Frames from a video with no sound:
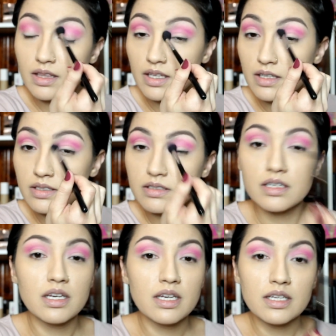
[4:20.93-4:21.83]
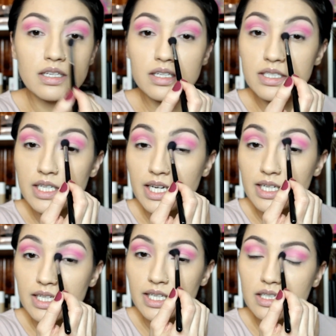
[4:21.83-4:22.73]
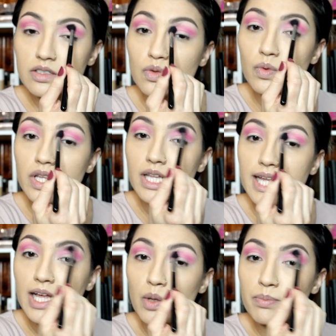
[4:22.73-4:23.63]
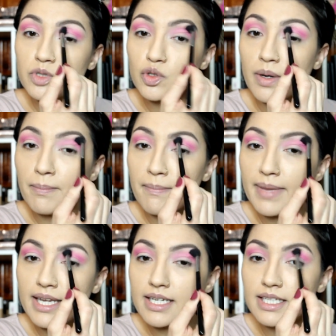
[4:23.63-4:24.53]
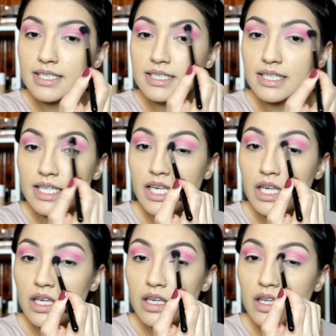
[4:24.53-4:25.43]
these techniques will help tremendously.